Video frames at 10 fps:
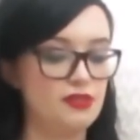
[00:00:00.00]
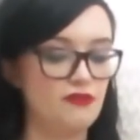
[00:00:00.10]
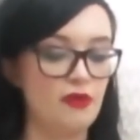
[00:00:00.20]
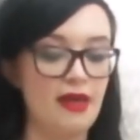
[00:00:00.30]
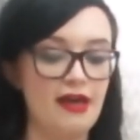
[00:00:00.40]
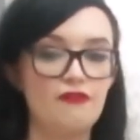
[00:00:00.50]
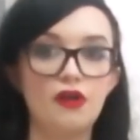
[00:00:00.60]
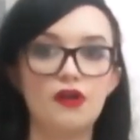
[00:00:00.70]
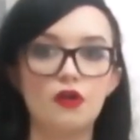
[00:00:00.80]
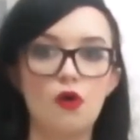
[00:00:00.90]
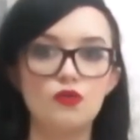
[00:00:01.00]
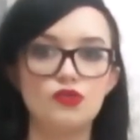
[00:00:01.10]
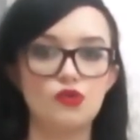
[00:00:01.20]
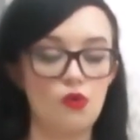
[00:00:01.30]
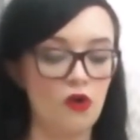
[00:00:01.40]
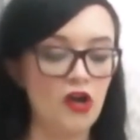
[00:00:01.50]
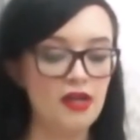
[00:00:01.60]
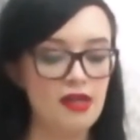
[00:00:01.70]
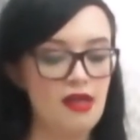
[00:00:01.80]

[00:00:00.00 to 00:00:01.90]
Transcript: So if I'm ever going to contour,